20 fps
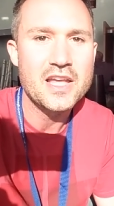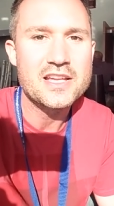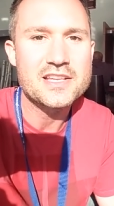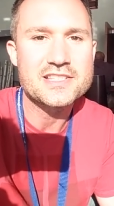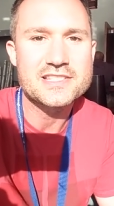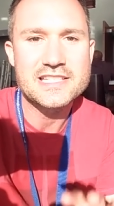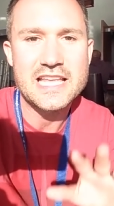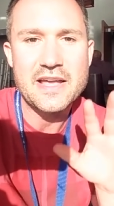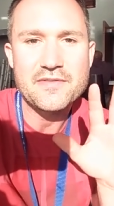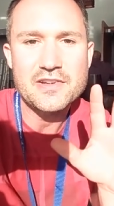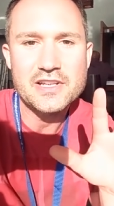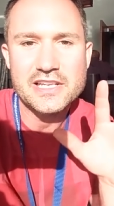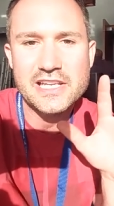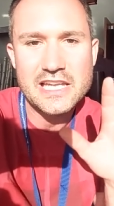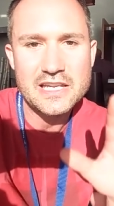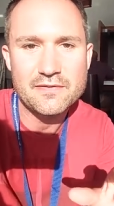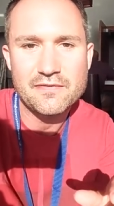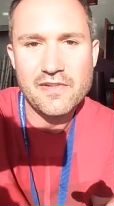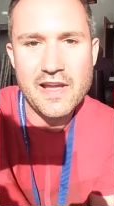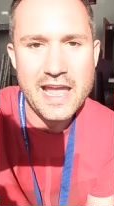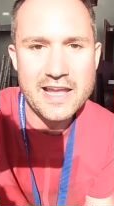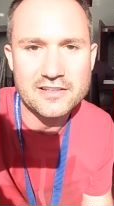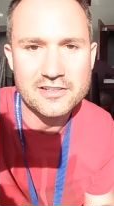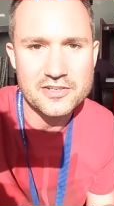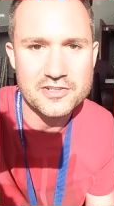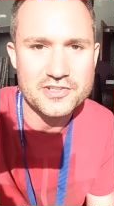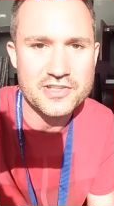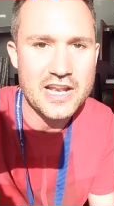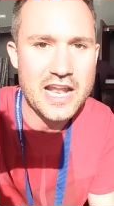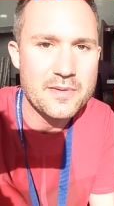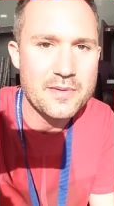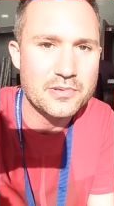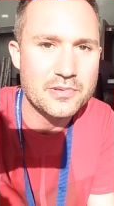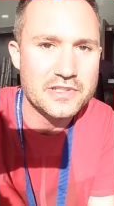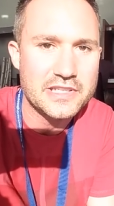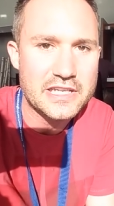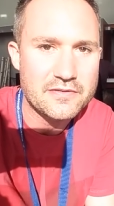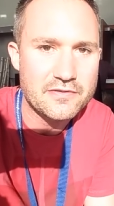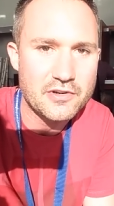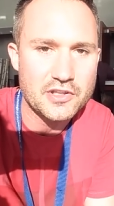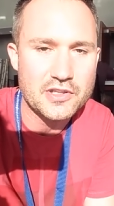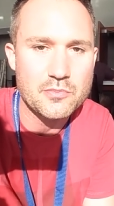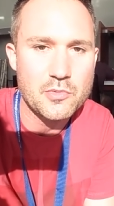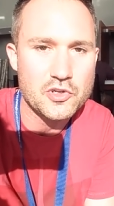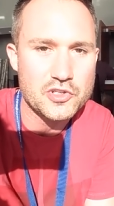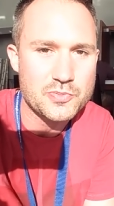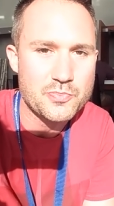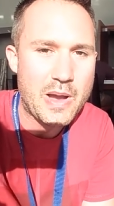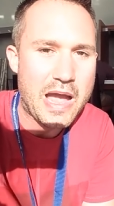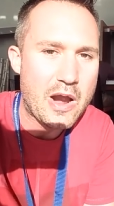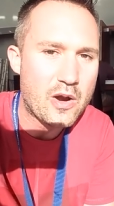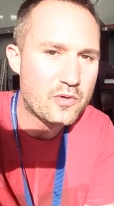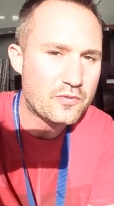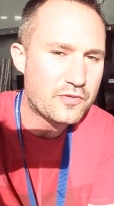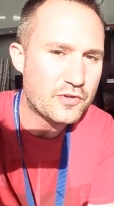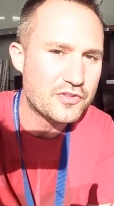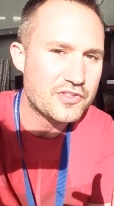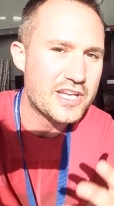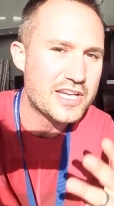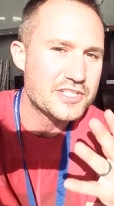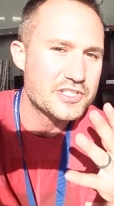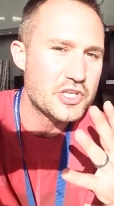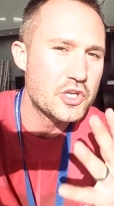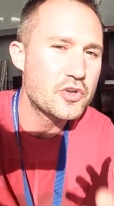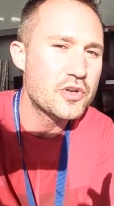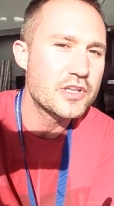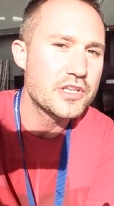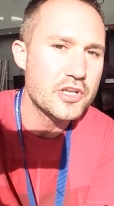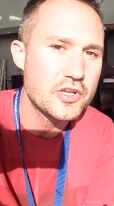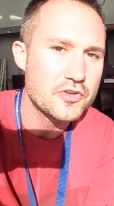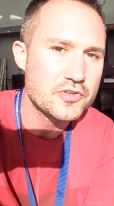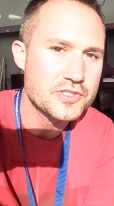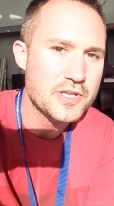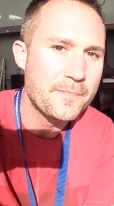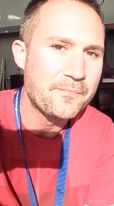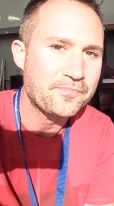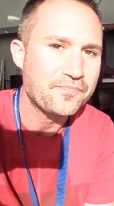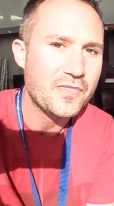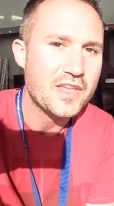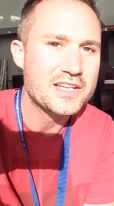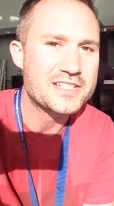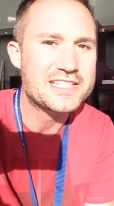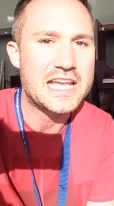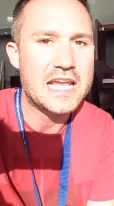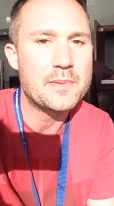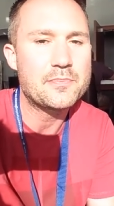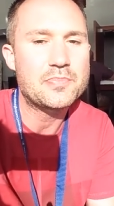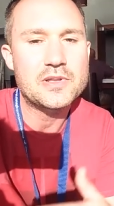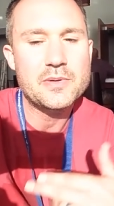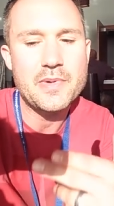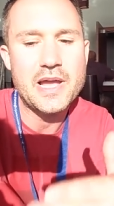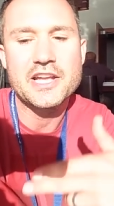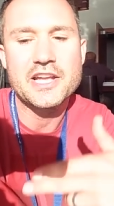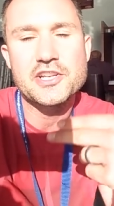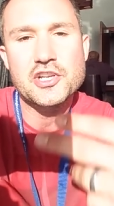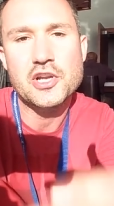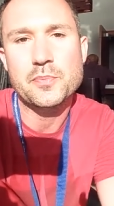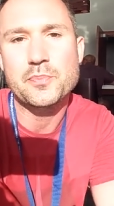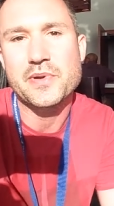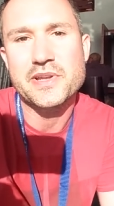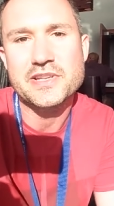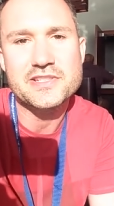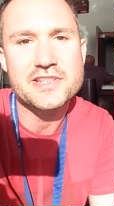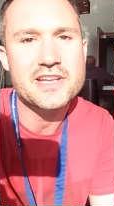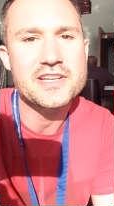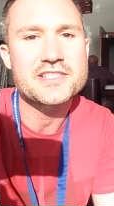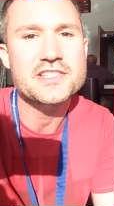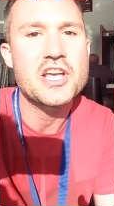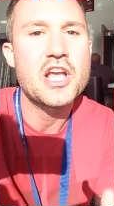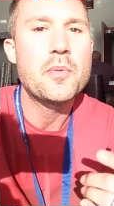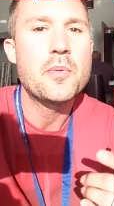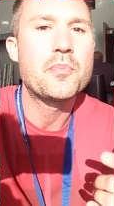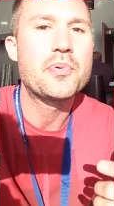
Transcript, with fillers: seven key factors that I believe are the most powerful things you can use to implement in your business,